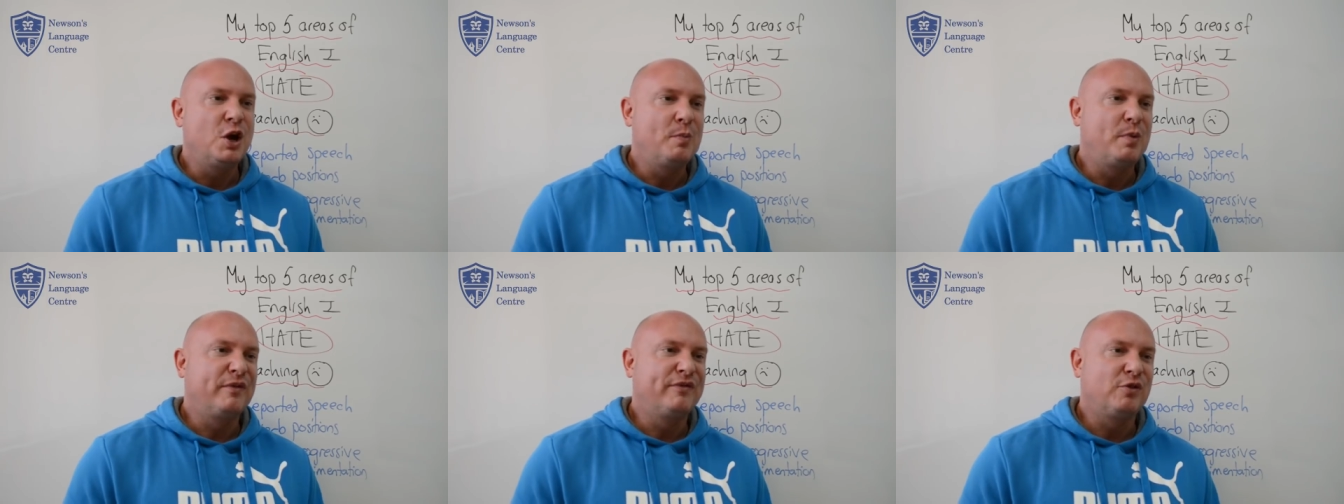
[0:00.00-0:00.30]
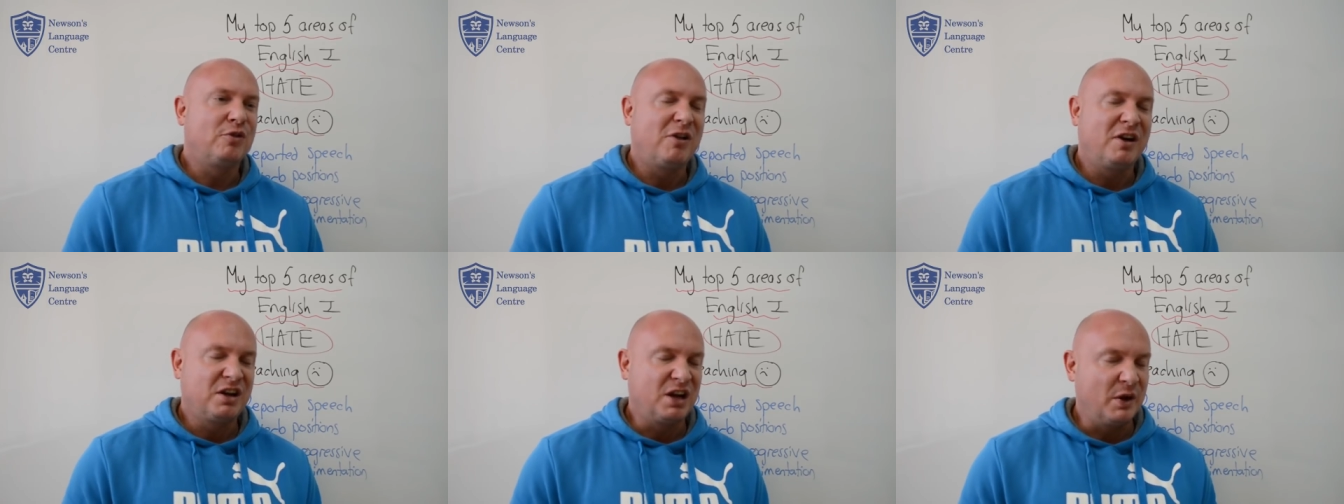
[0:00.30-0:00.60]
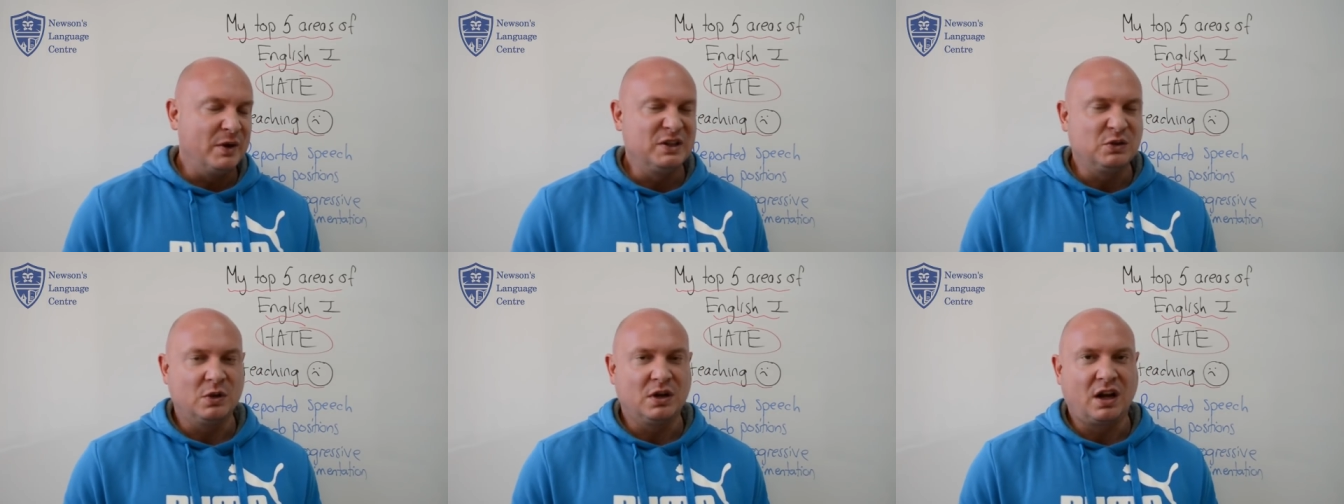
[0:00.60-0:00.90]
before I
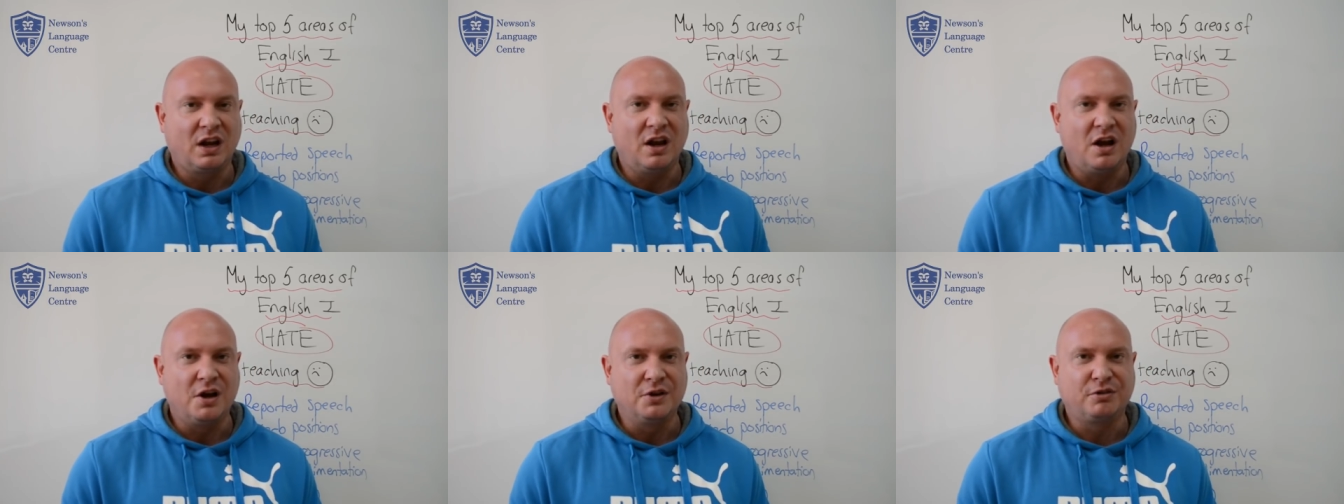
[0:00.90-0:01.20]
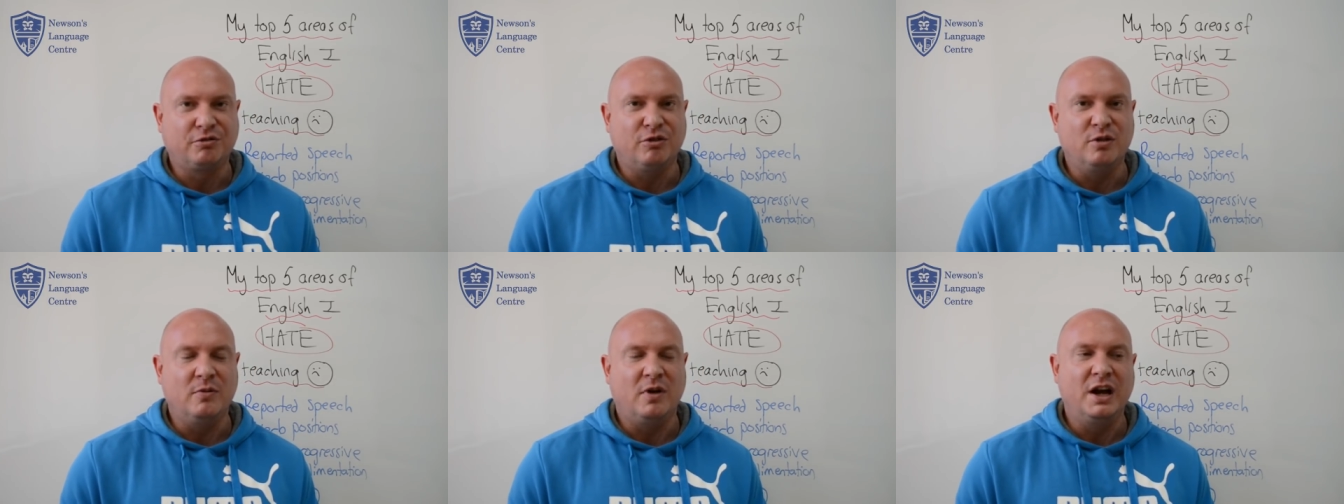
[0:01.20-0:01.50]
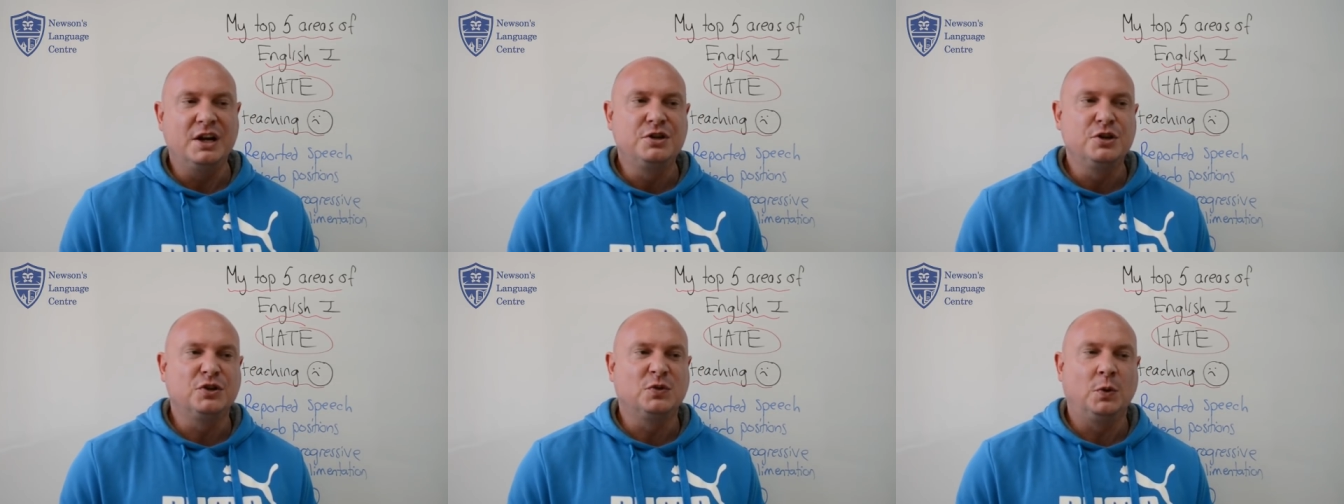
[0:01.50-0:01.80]
go into a classroom
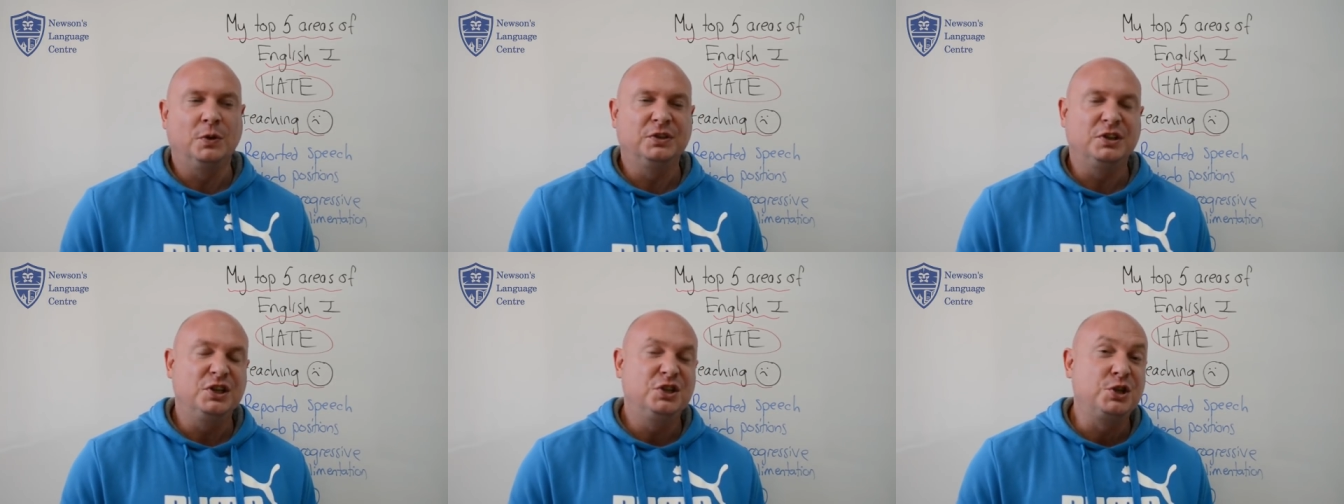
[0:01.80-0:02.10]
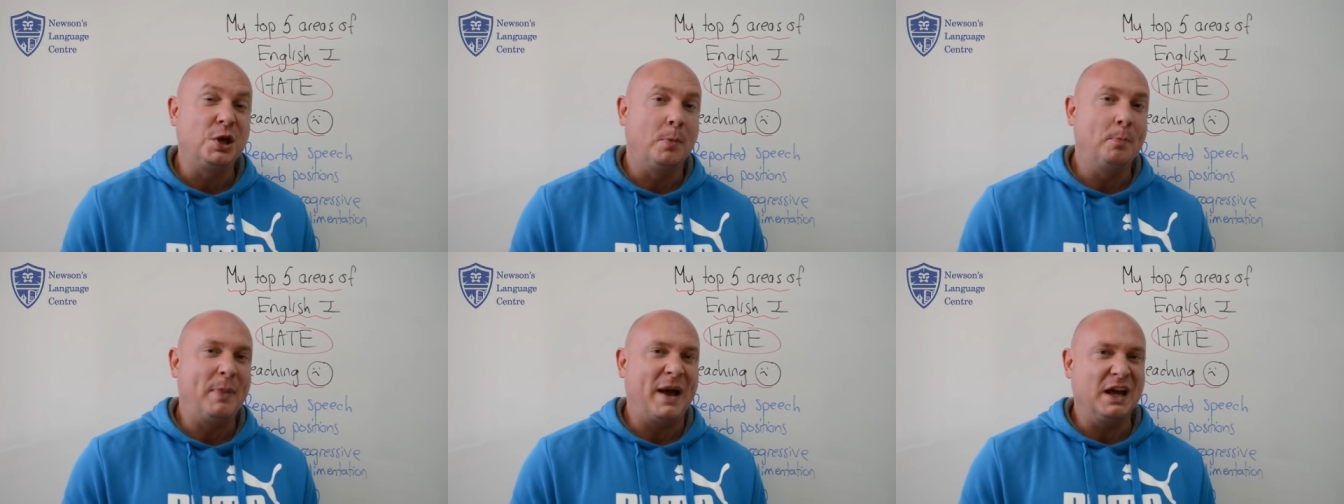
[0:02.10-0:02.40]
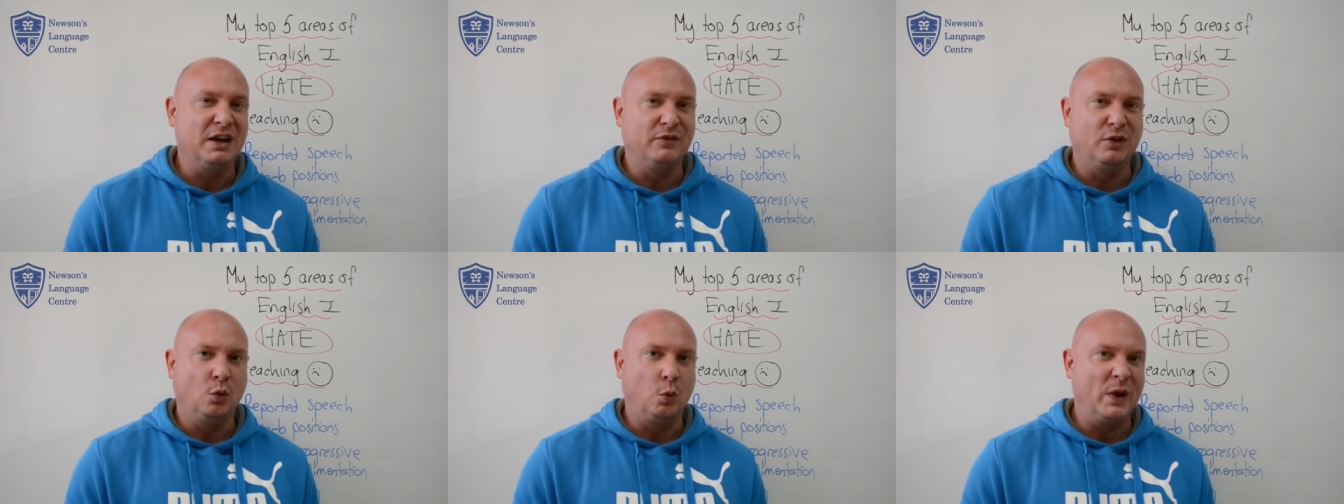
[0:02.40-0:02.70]
I just want to jump
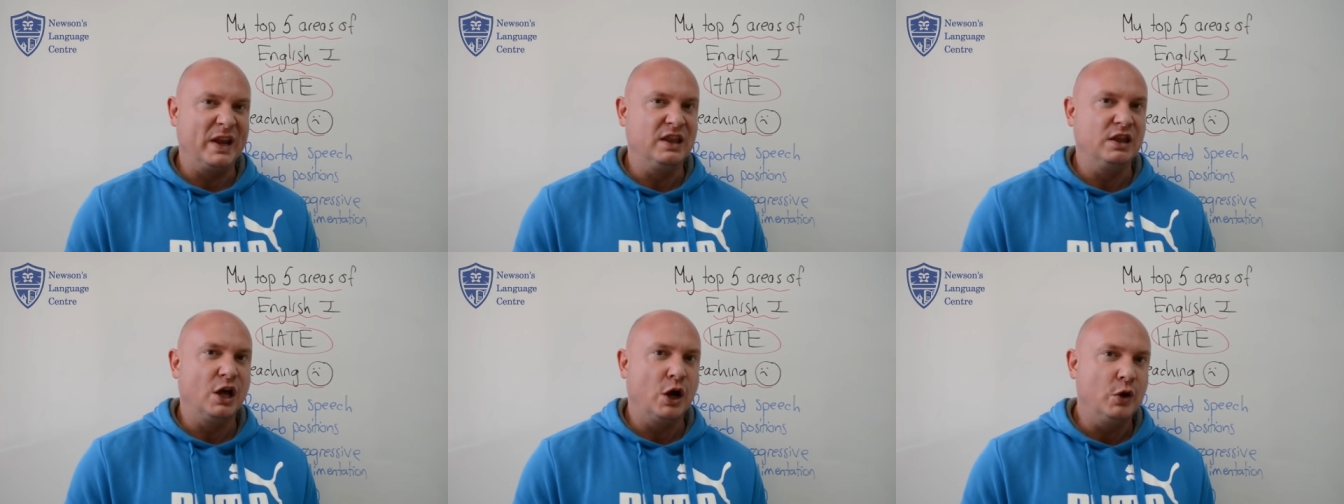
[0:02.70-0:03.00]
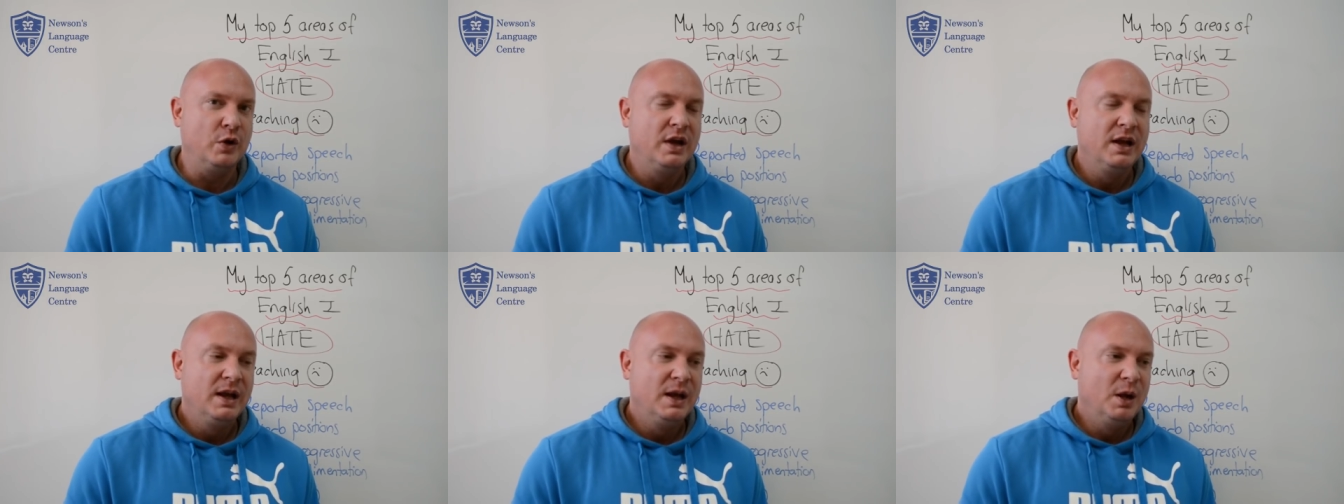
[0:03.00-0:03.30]
out of the window